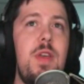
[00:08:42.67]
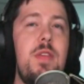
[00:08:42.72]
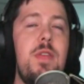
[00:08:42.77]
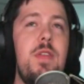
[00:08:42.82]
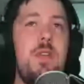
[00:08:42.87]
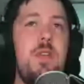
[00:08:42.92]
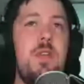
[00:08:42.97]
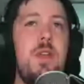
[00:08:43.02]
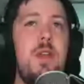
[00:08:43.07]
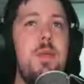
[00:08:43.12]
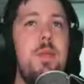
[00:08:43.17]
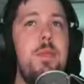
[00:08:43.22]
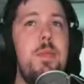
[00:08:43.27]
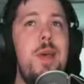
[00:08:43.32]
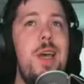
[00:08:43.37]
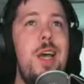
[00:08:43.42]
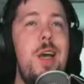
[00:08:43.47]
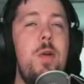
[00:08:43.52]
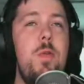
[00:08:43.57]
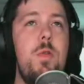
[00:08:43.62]
at the same
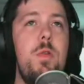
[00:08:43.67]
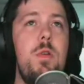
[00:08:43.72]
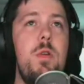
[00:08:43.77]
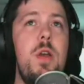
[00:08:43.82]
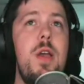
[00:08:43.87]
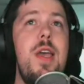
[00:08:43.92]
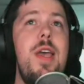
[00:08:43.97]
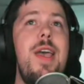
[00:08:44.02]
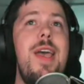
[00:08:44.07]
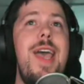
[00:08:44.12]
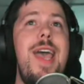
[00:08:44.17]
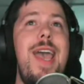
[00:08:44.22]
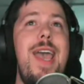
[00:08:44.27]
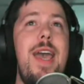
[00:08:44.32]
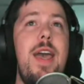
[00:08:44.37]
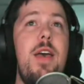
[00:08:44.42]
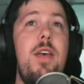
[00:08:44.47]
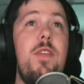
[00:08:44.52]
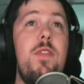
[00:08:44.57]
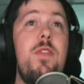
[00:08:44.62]
power
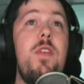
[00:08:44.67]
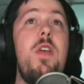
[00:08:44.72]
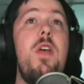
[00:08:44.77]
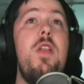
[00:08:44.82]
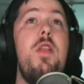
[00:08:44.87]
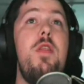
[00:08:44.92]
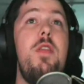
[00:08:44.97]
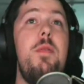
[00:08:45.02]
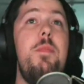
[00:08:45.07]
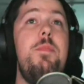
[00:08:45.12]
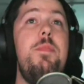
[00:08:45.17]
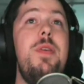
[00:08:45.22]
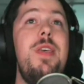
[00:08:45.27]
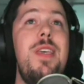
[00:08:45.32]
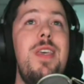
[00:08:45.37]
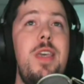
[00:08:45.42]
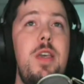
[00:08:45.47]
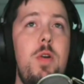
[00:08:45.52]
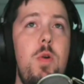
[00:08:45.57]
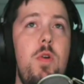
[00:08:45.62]
as the
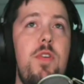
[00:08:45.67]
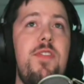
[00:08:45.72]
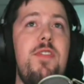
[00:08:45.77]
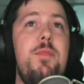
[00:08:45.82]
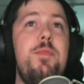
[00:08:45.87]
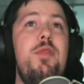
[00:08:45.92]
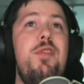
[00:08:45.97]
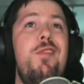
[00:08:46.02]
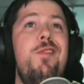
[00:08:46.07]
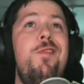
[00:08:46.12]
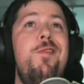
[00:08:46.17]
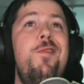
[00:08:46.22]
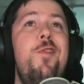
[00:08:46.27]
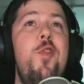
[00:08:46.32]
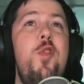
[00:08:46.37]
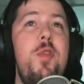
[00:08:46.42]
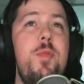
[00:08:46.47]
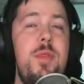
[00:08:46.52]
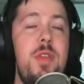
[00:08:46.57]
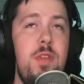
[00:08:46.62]
P cores, the
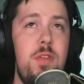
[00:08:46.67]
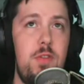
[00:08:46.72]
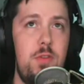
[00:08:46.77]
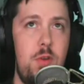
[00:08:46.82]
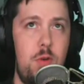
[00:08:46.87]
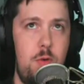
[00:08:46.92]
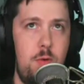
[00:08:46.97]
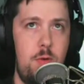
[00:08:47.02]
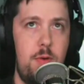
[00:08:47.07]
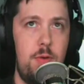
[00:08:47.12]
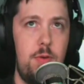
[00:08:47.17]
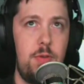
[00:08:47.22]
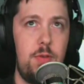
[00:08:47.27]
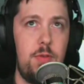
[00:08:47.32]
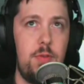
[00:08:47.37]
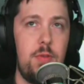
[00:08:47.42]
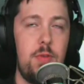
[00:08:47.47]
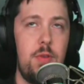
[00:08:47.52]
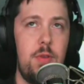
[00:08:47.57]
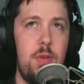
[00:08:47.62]
performance
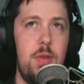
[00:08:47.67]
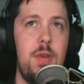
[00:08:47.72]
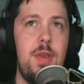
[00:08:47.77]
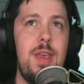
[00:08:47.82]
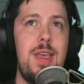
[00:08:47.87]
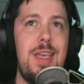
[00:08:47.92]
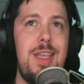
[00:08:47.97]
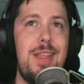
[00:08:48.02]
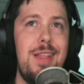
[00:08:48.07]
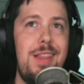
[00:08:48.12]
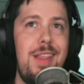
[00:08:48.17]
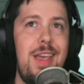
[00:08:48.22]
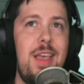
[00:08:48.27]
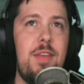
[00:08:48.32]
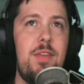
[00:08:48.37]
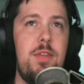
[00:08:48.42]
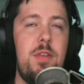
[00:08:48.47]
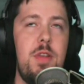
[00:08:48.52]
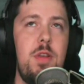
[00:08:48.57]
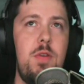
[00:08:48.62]
cores in
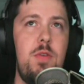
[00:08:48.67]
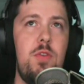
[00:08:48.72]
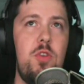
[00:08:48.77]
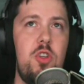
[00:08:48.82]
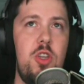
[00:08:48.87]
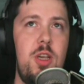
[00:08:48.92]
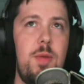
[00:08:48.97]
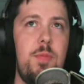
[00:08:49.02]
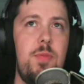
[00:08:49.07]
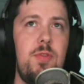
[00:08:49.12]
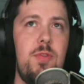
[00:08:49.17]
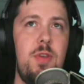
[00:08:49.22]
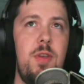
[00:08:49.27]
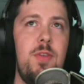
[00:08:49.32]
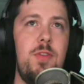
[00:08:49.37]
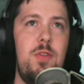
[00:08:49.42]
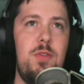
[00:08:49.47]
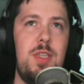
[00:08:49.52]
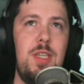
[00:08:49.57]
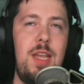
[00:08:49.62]
last year's chips.
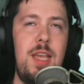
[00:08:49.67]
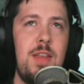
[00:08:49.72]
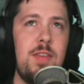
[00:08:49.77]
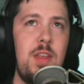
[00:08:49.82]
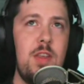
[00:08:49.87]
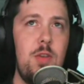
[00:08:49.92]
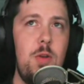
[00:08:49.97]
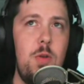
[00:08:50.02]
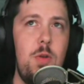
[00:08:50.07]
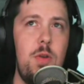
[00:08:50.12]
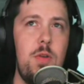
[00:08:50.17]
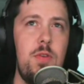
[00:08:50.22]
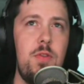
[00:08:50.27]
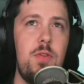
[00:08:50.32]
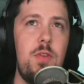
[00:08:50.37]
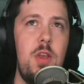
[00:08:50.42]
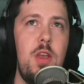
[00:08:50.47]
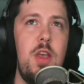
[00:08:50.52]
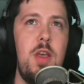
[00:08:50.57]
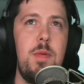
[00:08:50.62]
So today's E
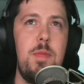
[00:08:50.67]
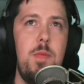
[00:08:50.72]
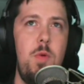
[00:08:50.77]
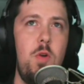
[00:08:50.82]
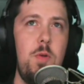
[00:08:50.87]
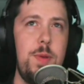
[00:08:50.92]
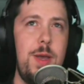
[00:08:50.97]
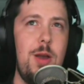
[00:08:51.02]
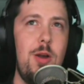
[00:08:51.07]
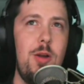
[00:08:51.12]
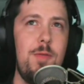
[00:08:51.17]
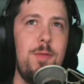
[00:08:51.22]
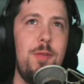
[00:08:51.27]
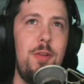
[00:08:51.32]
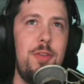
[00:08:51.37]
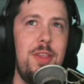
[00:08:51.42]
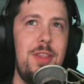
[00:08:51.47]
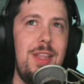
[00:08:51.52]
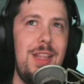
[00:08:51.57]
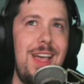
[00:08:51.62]
cores more
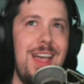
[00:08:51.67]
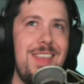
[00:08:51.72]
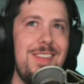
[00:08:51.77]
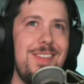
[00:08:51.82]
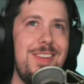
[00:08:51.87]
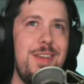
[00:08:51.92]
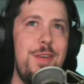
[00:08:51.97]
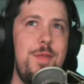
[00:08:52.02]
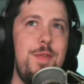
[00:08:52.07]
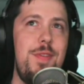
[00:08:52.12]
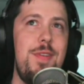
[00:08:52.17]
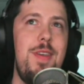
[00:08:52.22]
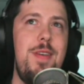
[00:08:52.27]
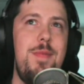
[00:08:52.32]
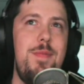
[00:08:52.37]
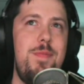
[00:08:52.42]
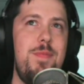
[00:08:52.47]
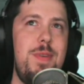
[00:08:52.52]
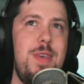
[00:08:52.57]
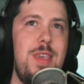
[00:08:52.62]
powerful than last year's
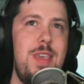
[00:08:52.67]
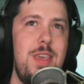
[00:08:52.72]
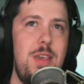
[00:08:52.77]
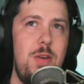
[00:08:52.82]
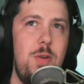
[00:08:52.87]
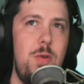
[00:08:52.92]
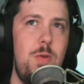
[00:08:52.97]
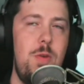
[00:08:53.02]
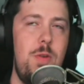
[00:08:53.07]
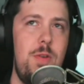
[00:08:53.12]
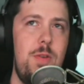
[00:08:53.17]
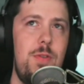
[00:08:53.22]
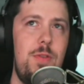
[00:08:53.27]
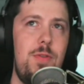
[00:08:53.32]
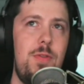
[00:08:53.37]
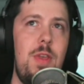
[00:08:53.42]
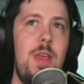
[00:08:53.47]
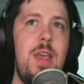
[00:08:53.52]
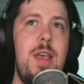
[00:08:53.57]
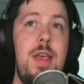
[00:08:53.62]
P
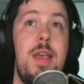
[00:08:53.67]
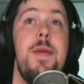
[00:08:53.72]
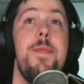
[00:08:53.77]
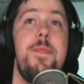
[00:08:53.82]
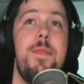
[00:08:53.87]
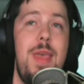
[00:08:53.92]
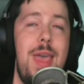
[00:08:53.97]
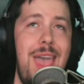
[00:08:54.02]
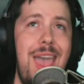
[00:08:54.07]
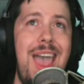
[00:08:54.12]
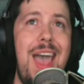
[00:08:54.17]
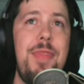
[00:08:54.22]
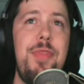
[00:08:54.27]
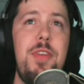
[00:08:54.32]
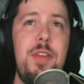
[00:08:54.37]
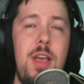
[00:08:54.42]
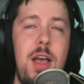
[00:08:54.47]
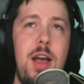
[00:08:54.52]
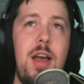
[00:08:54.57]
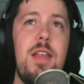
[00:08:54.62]
cores at
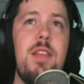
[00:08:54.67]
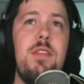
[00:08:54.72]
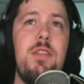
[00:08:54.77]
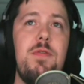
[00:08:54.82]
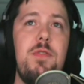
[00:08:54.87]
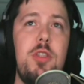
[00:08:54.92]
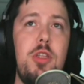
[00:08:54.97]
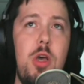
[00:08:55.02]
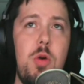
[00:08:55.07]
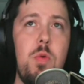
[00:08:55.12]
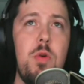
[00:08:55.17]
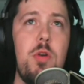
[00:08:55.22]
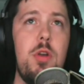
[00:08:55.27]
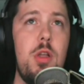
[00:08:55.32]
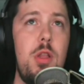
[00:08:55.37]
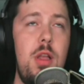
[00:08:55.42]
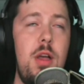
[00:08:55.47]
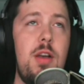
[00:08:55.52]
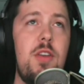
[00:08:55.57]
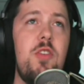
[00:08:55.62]
the kinds of lower
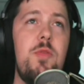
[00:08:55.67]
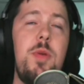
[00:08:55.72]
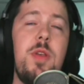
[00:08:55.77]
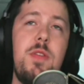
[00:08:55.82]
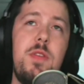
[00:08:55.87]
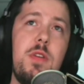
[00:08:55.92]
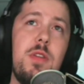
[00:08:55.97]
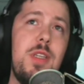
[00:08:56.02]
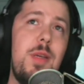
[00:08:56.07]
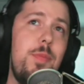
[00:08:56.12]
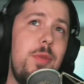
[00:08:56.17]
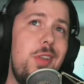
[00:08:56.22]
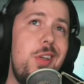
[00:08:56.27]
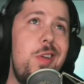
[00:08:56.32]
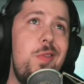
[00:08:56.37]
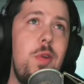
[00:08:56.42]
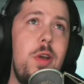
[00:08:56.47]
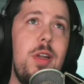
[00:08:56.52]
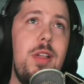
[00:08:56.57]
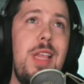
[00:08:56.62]
clock speeds you
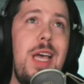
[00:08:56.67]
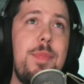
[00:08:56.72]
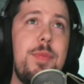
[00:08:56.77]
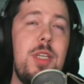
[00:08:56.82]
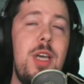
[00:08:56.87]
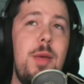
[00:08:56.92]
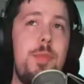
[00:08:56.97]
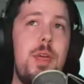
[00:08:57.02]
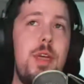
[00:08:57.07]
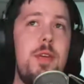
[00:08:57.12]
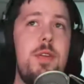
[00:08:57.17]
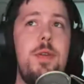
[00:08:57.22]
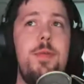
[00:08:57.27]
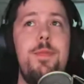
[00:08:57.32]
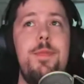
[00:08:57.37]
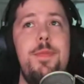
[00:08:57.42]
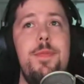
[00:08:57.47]
typically run a laptop at.